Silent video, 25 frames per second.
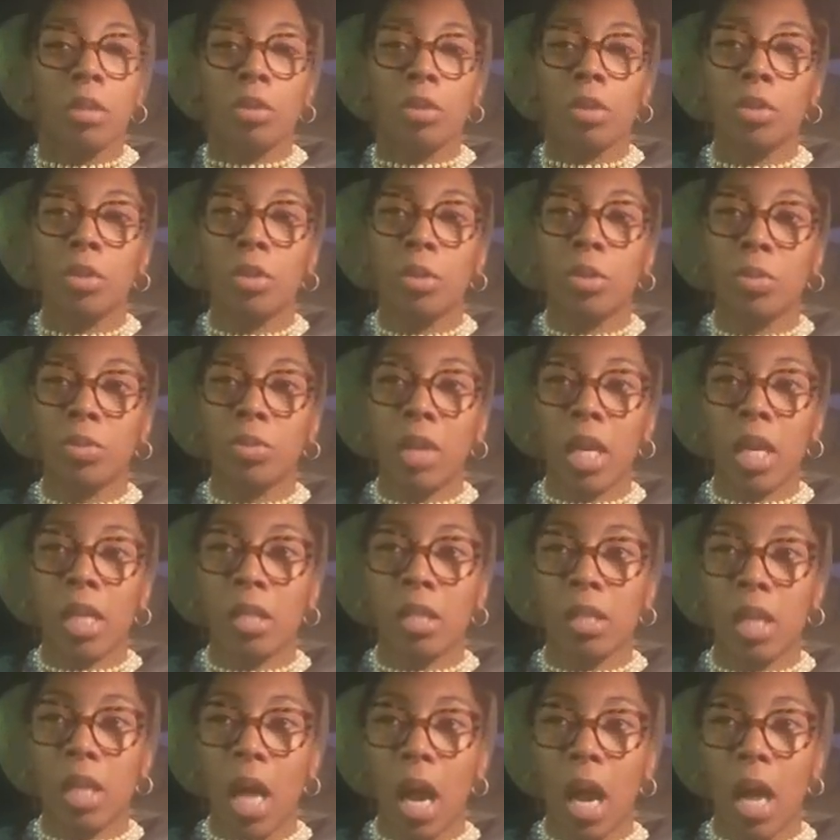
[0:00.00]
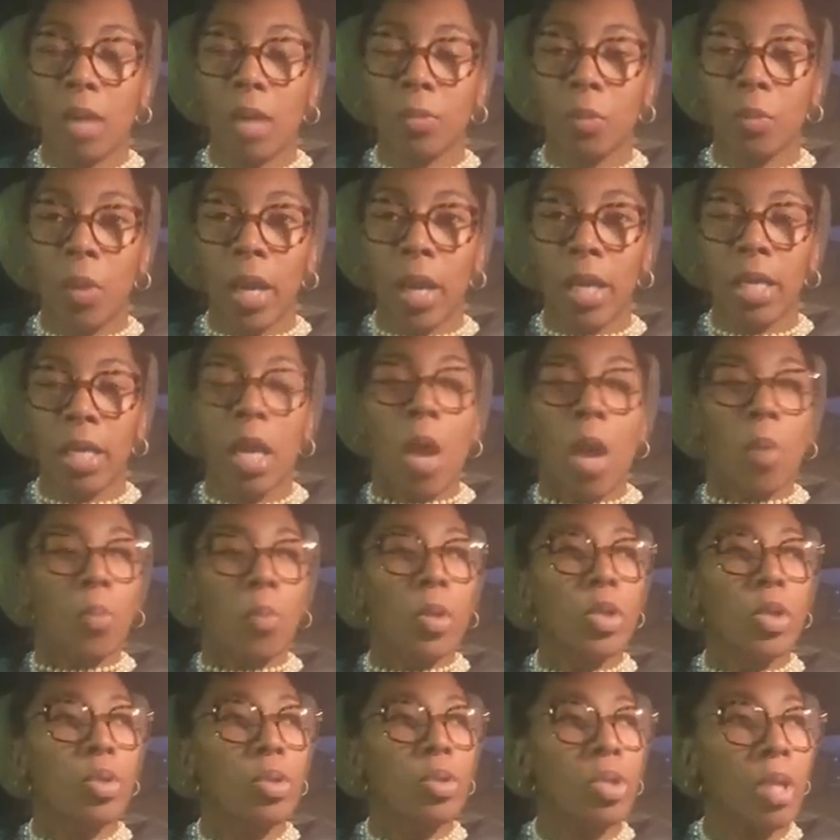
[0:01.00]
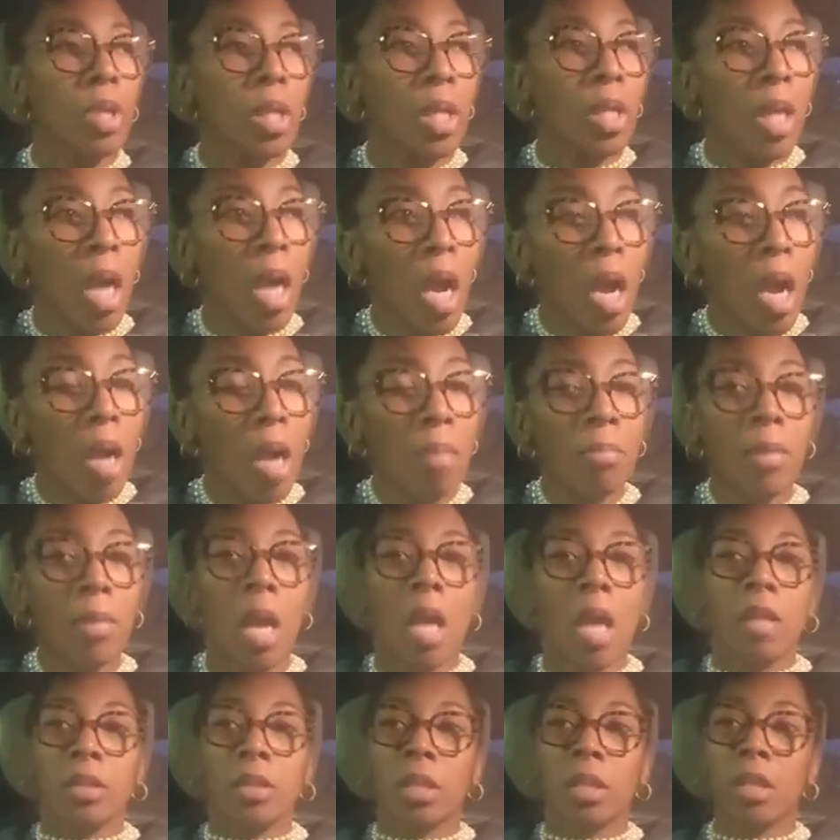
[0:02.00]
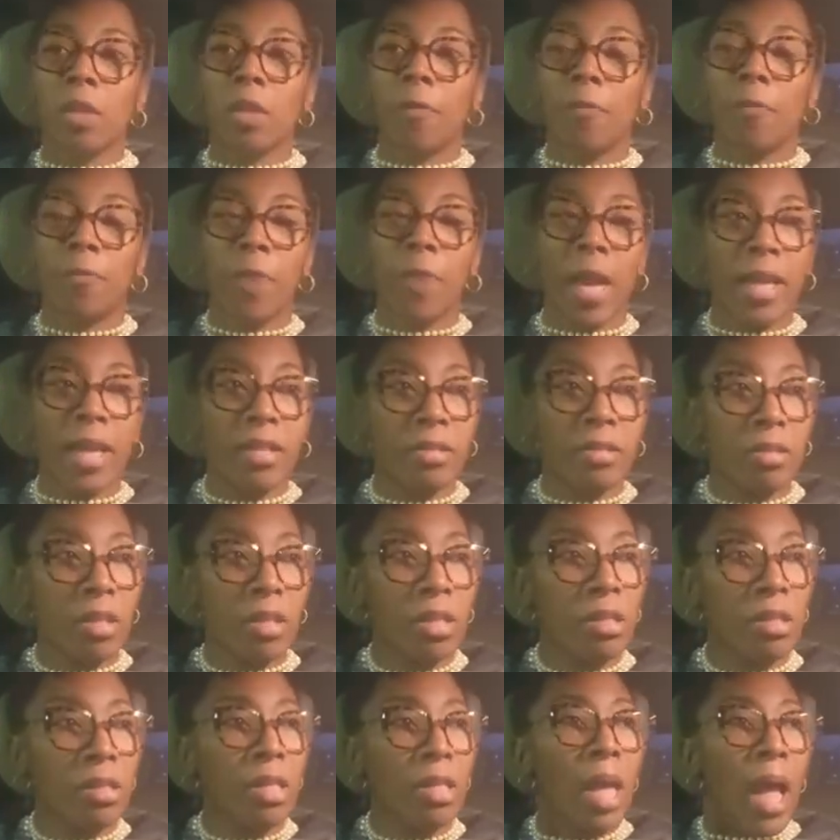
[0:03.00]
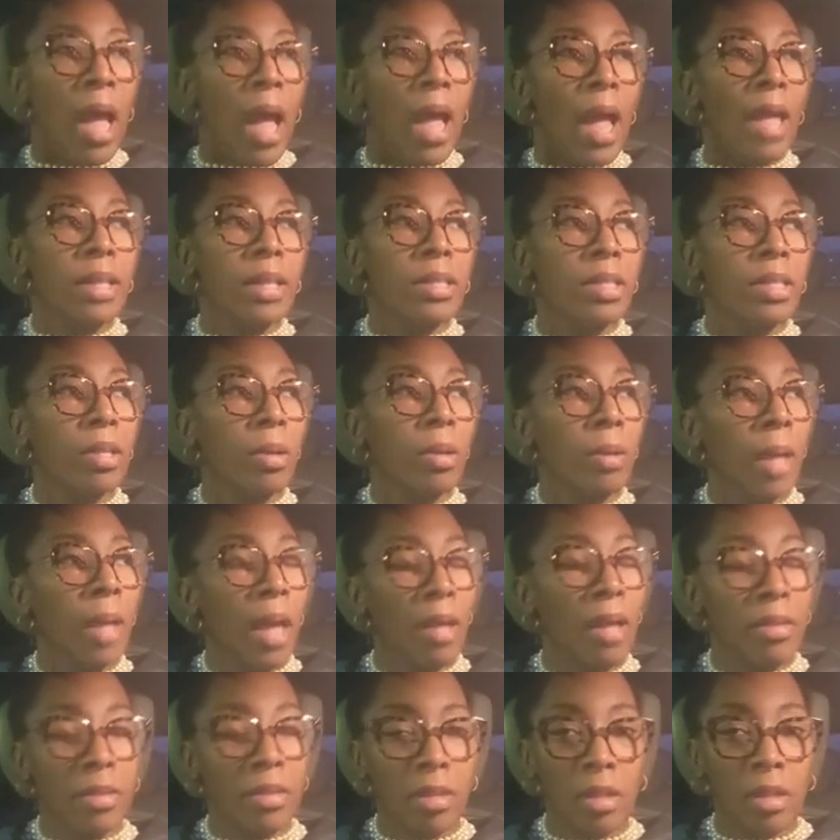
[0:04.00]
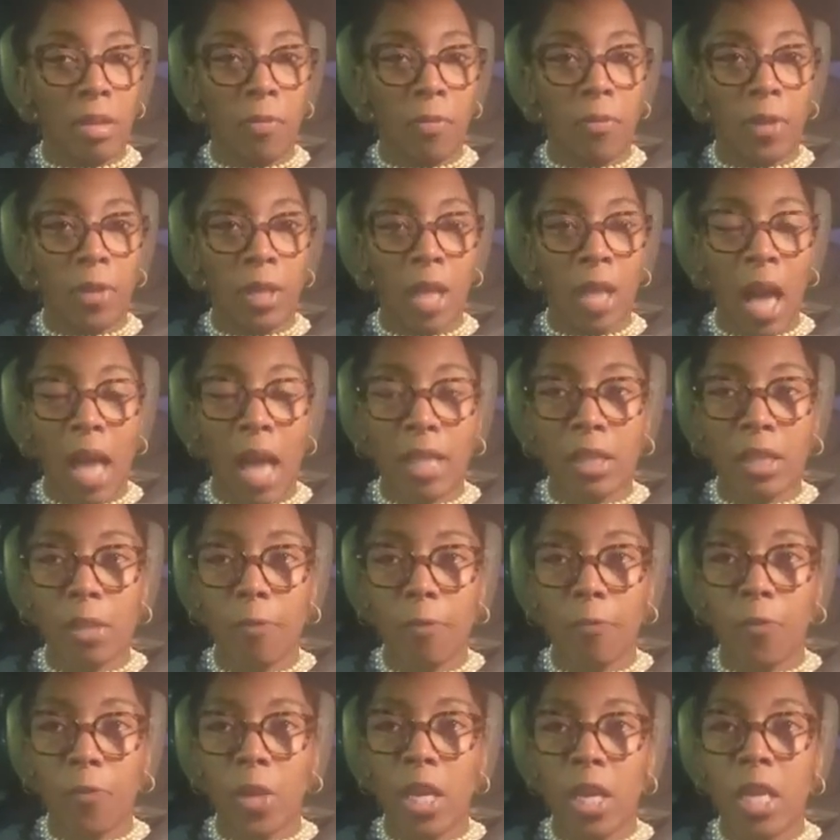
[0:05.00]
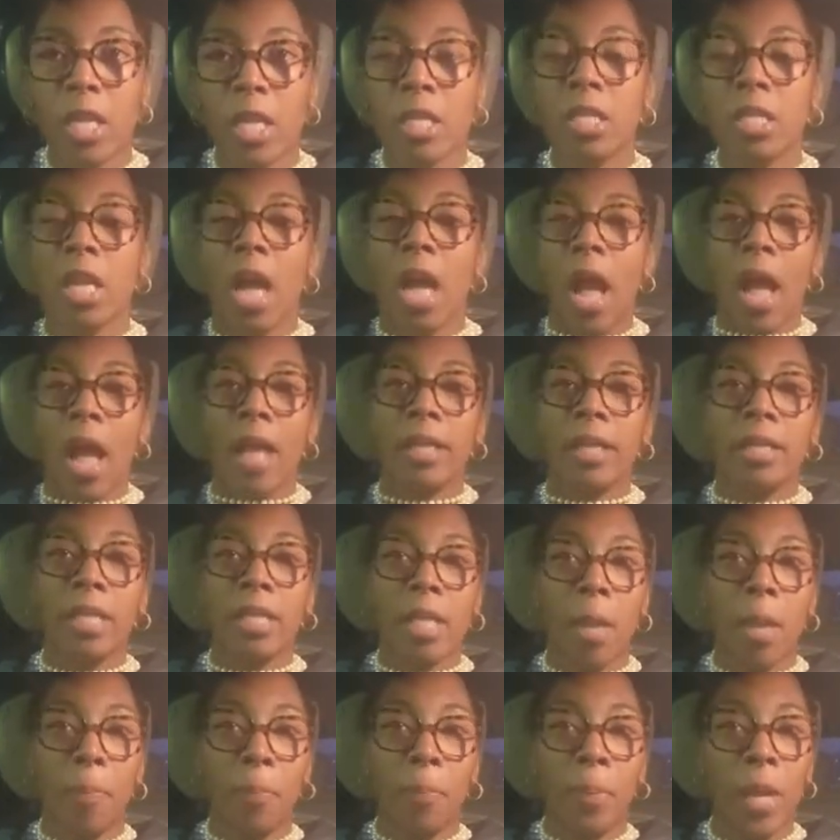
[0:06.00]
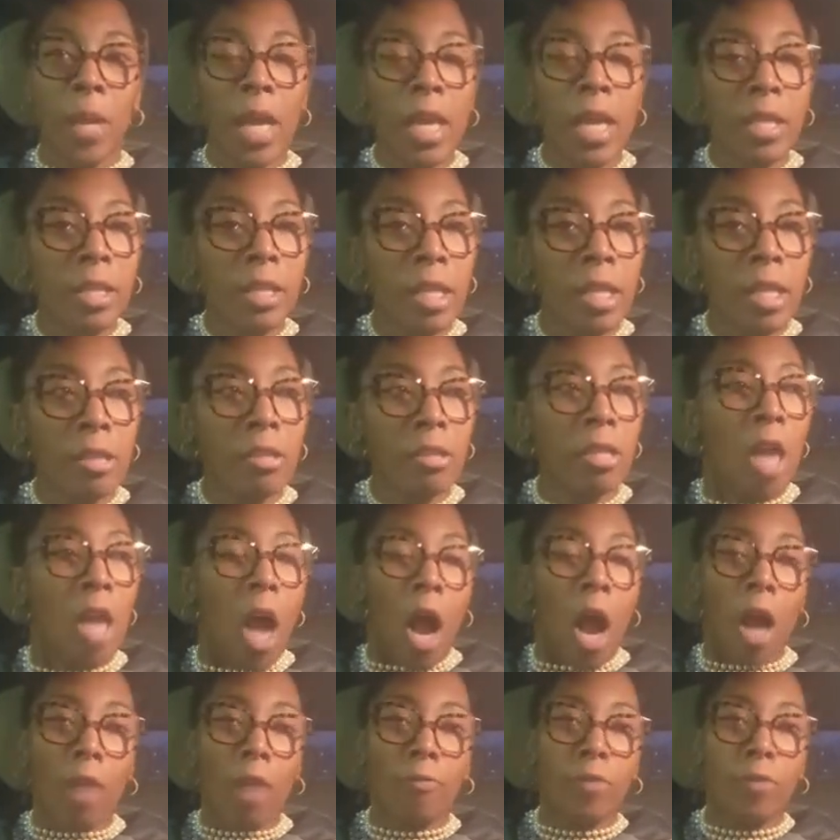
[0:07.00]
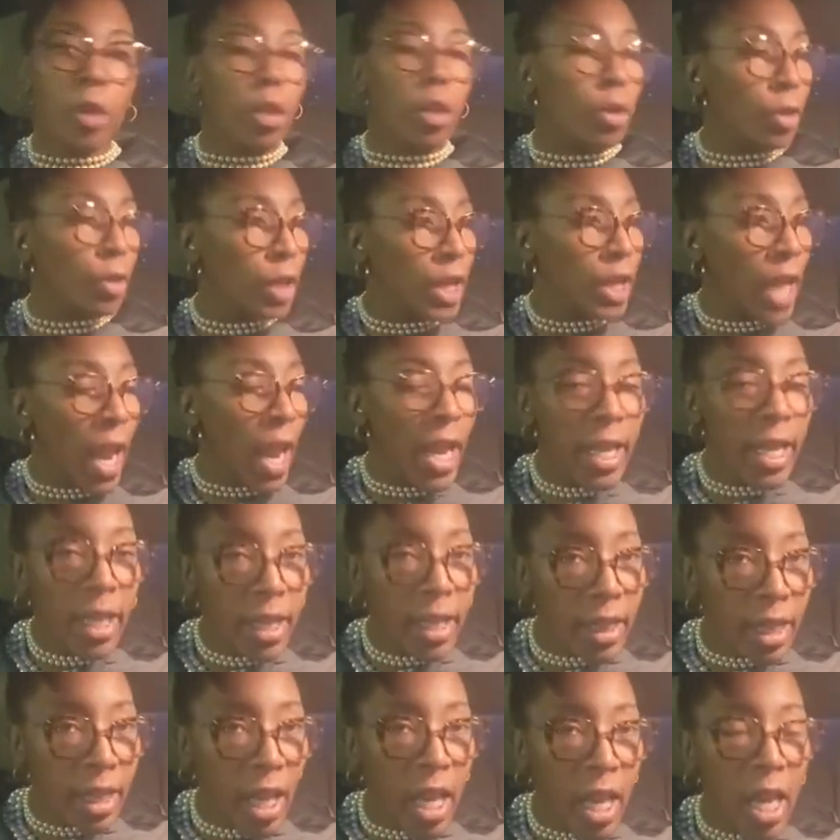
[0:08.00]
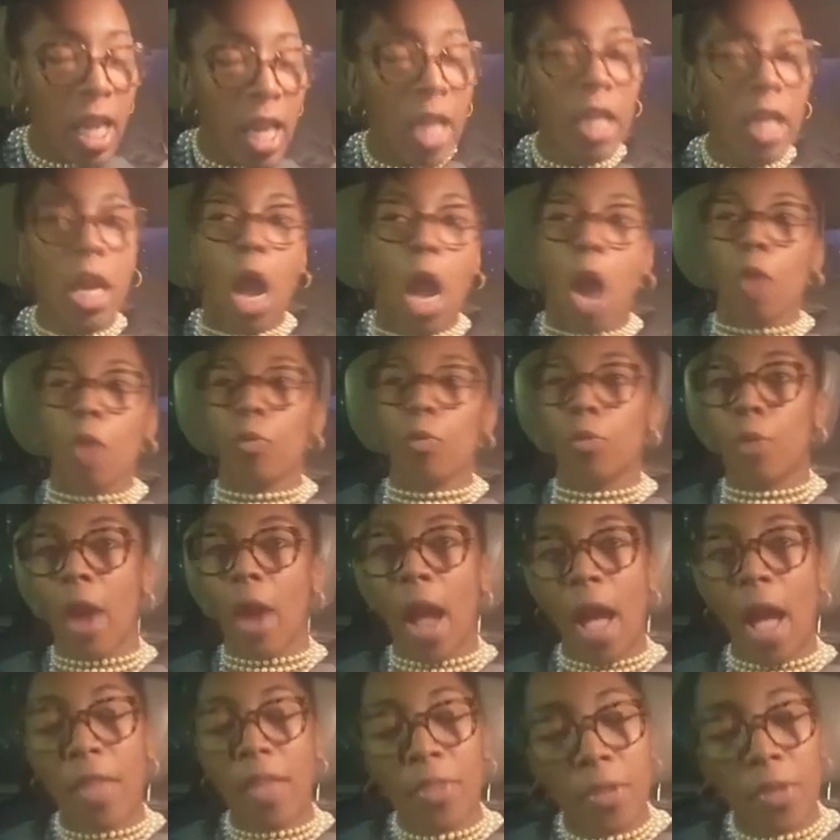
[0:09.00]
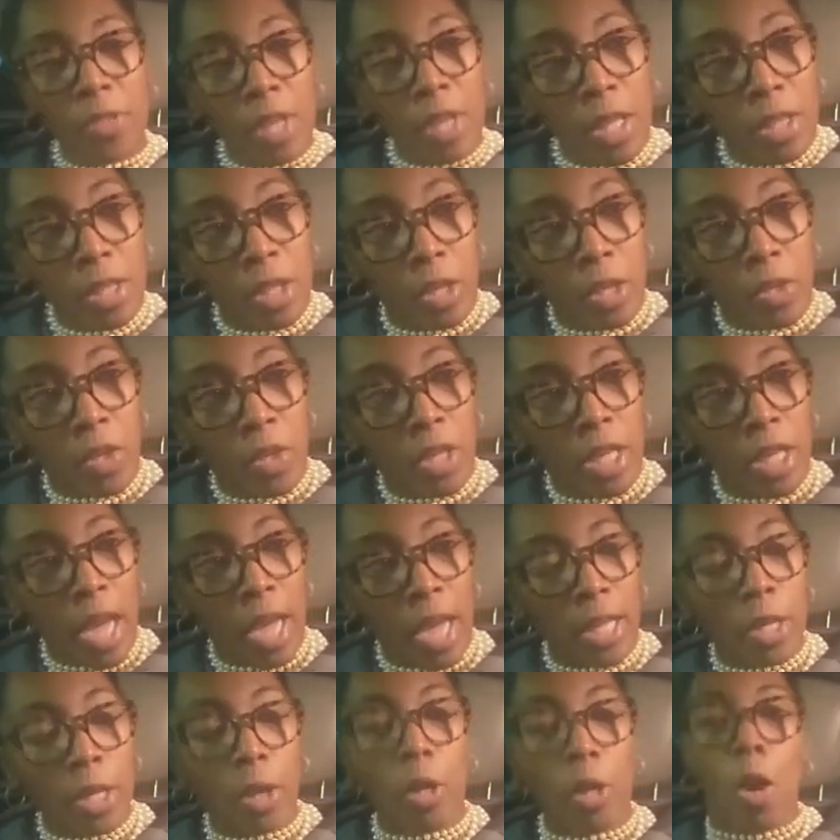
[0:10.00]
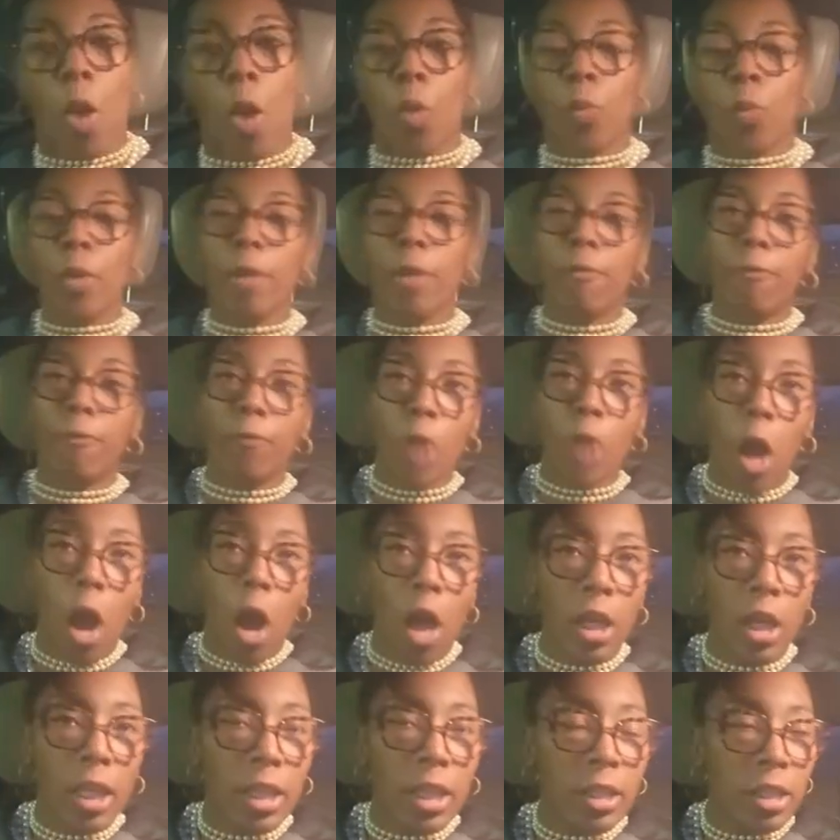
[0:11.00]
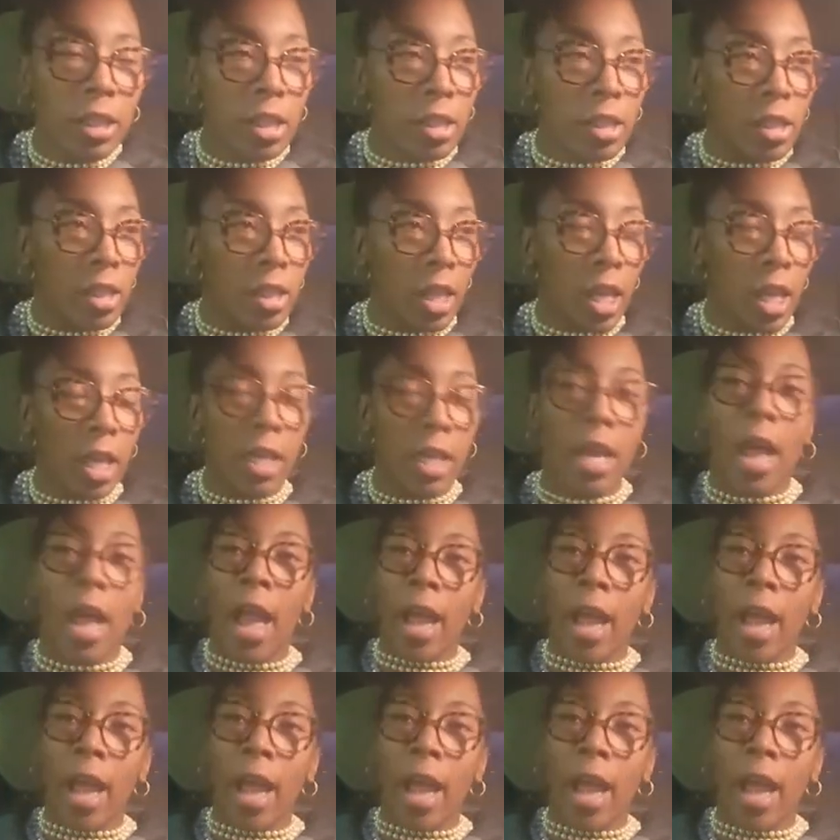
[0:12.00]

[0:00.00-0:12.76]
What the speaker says: to do things God way, when you succumb to the faces and the philosophies and the opinions of the created thing rather than the creator, we fall into sin.